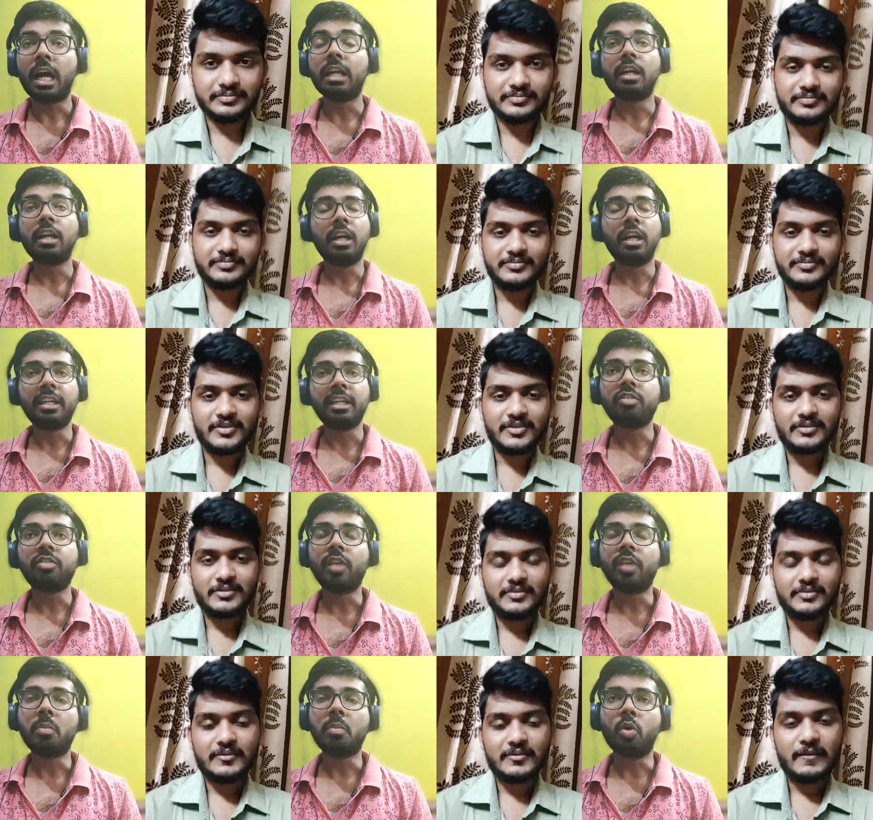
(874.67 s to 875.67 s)
Speaker 1: And uh, yes,
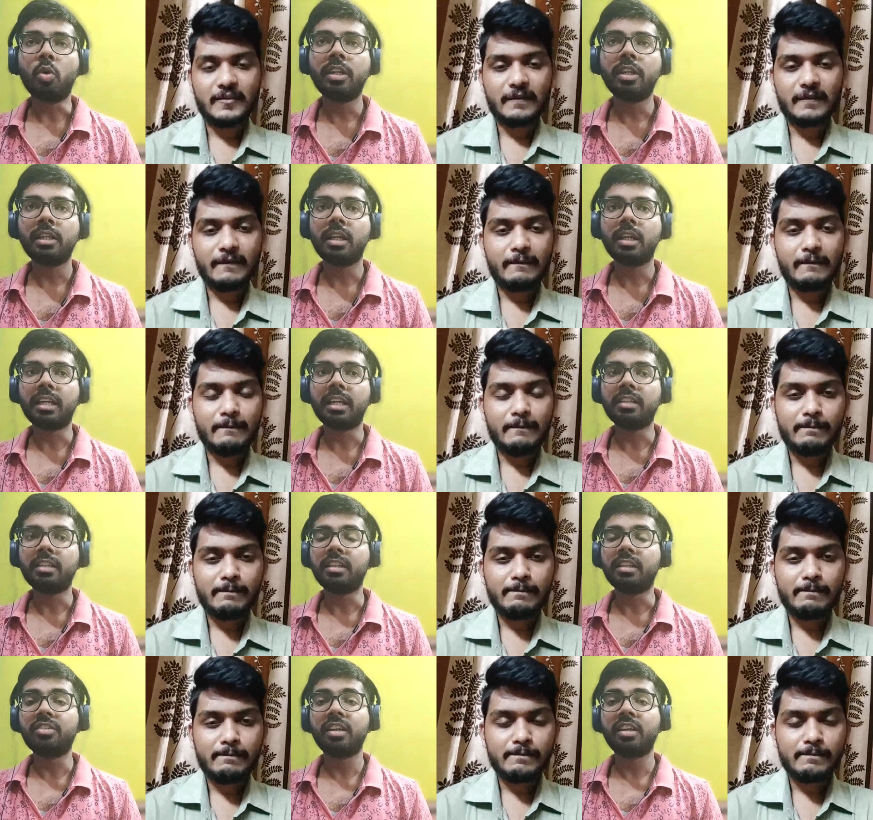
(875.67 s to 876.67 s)
one more thing, like
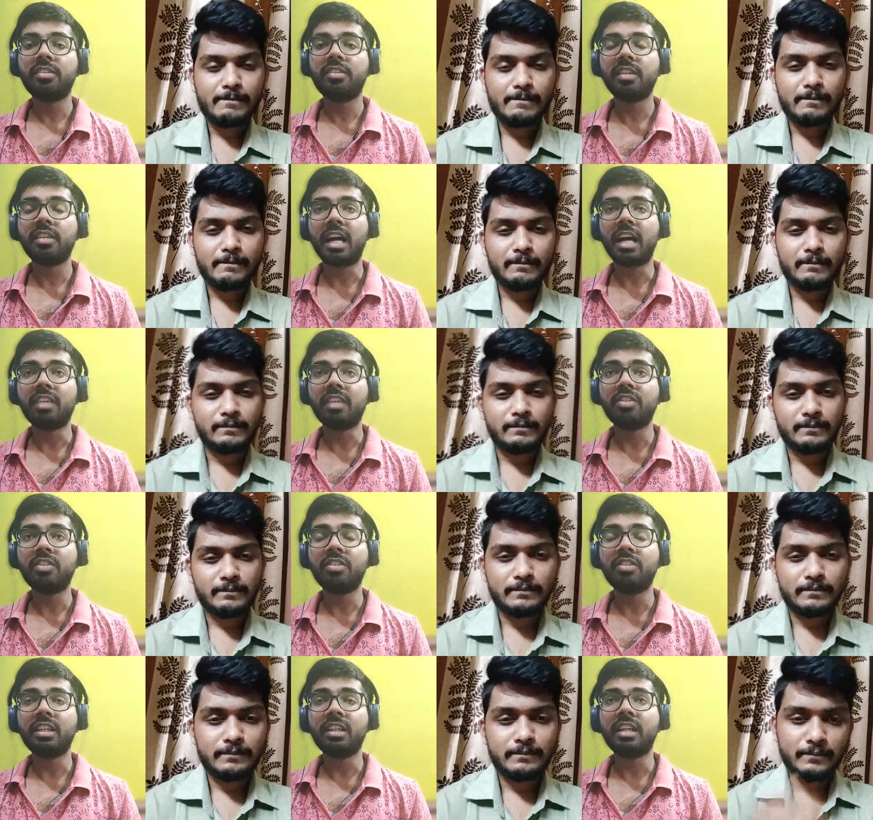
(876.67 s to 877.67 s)
these days, as
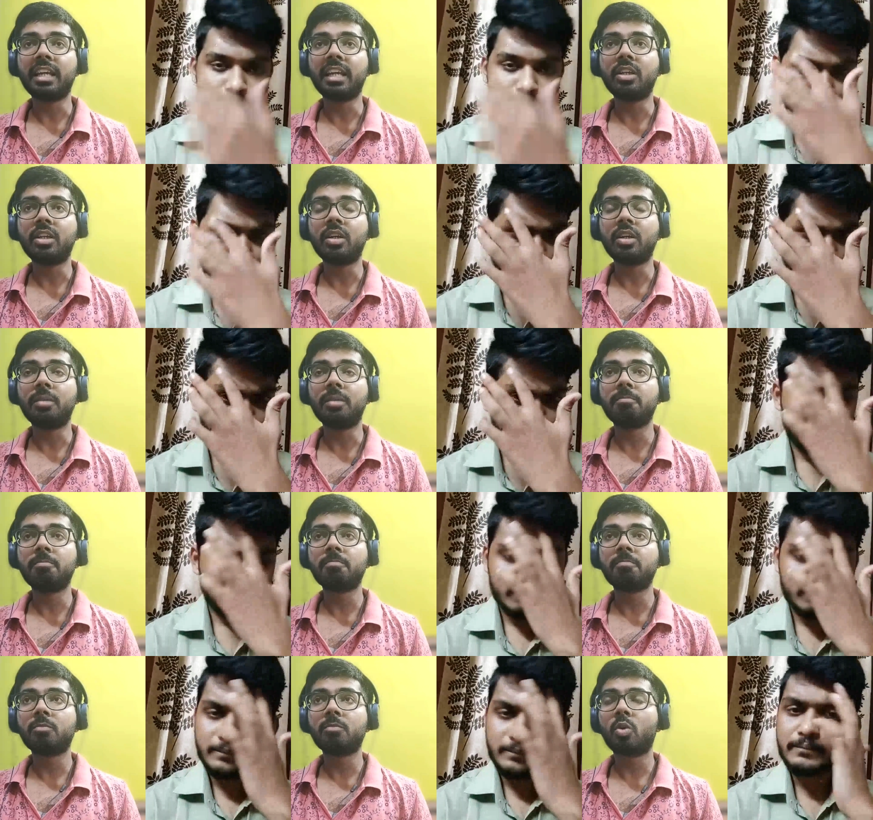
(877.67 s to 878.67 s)
we see, like uh,
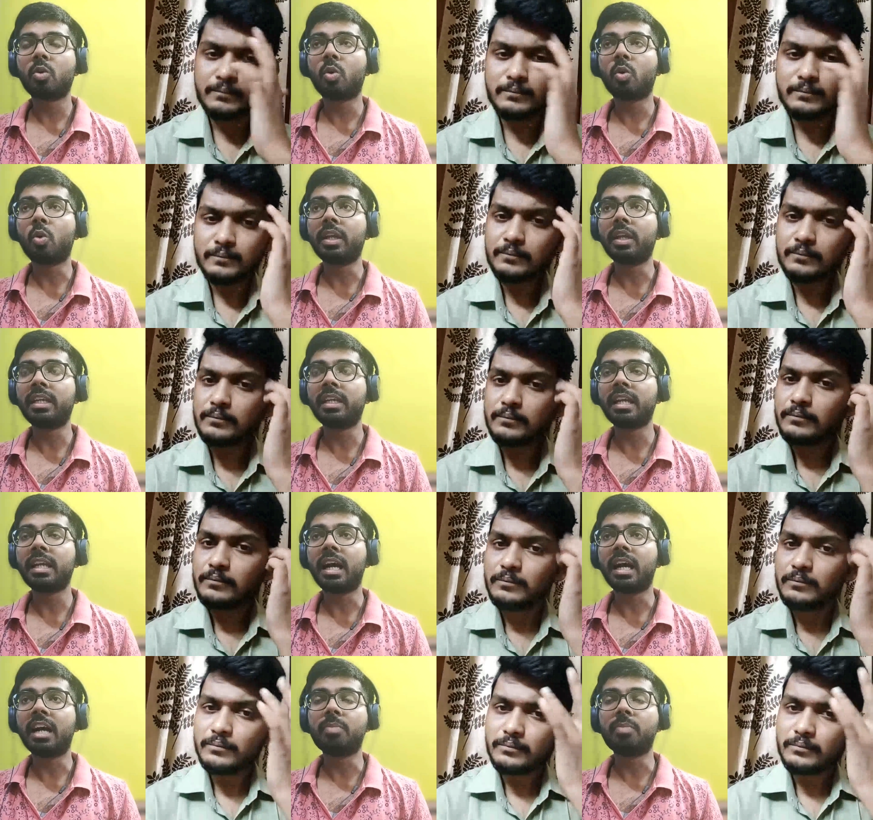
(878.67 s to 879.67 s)
coding
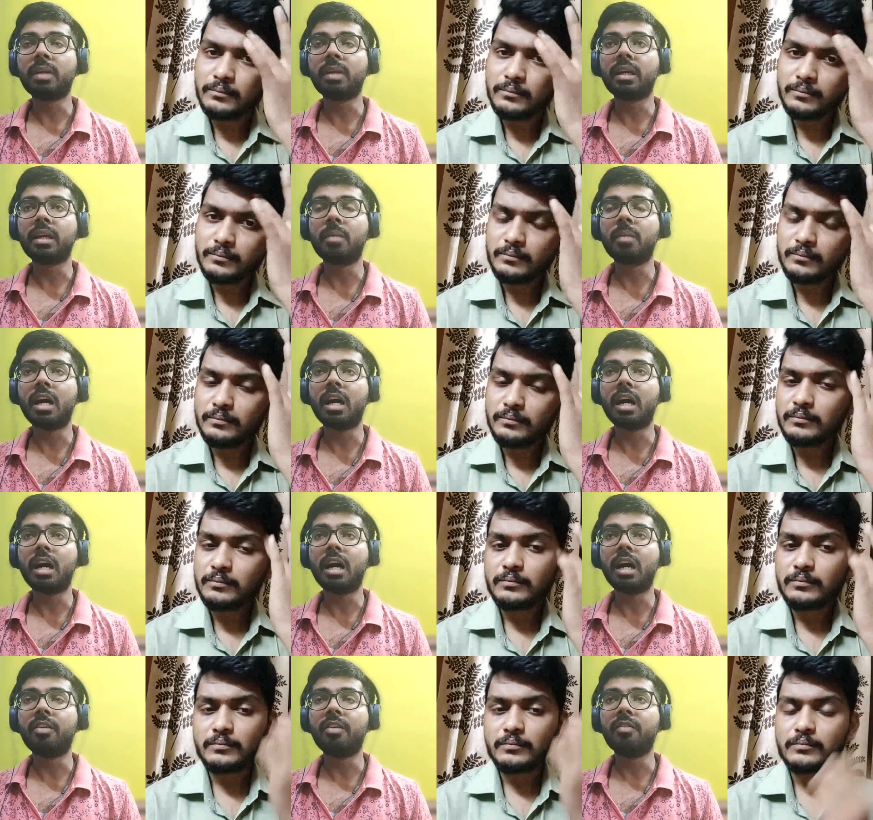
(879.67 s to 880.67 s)
has become
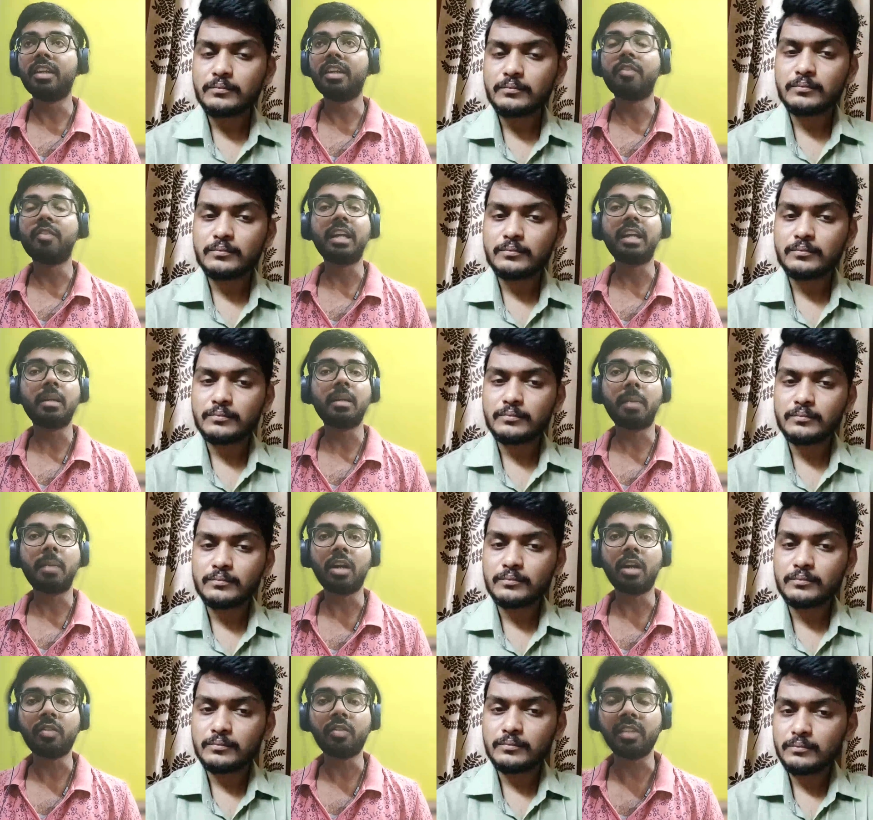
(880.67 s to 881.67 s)
a very vital
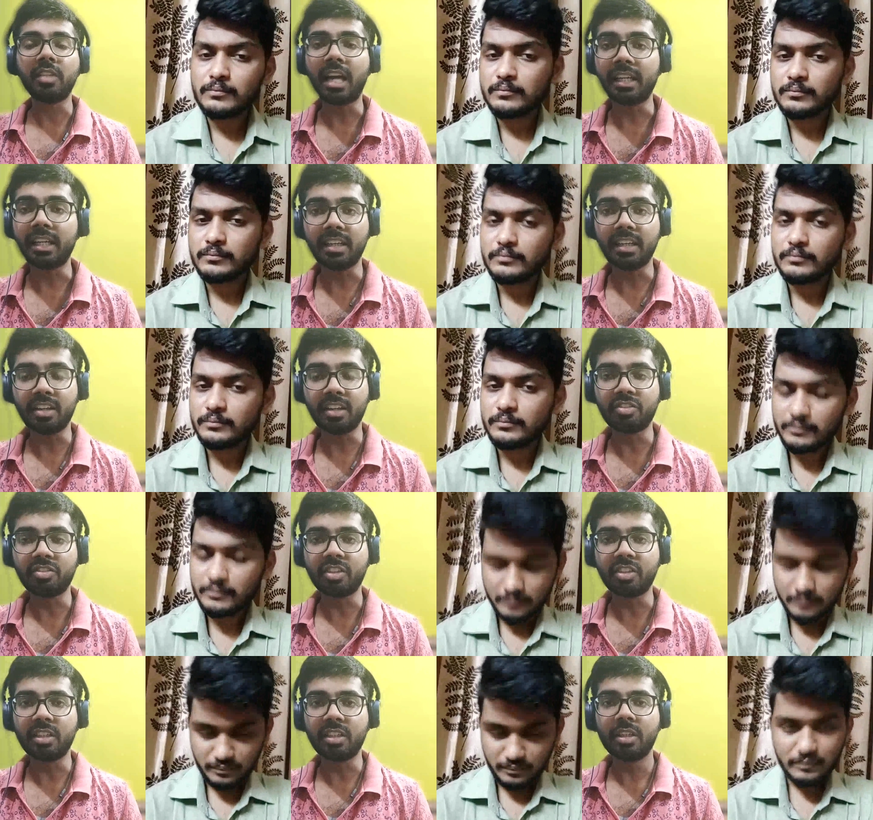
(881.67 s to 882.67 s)
part of the I T
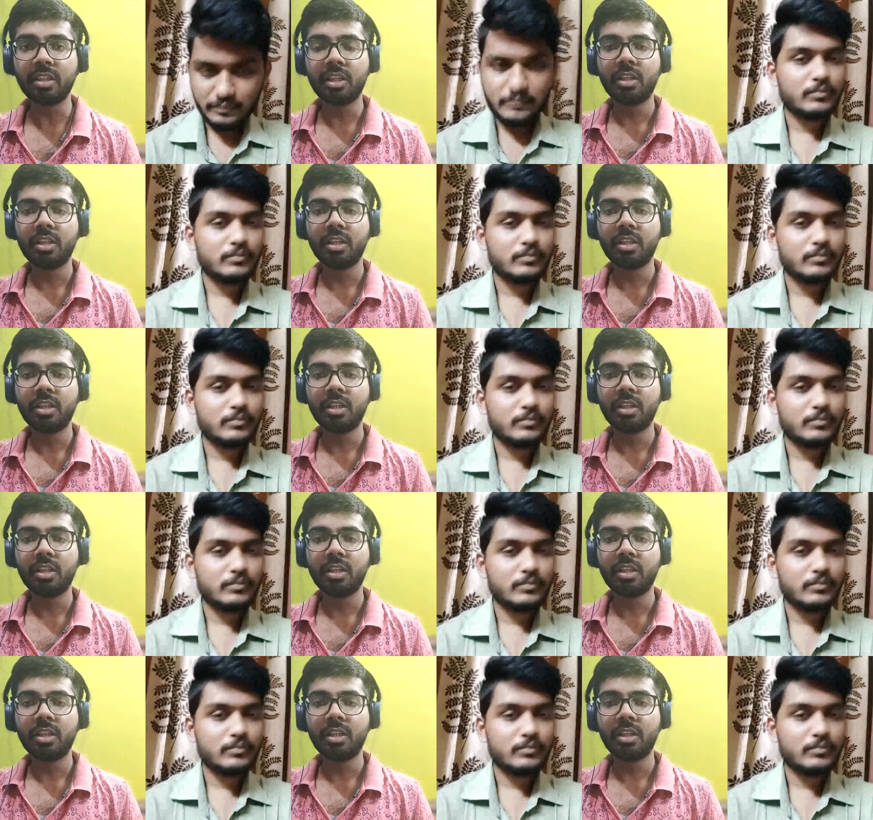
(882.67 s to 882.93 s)
industry.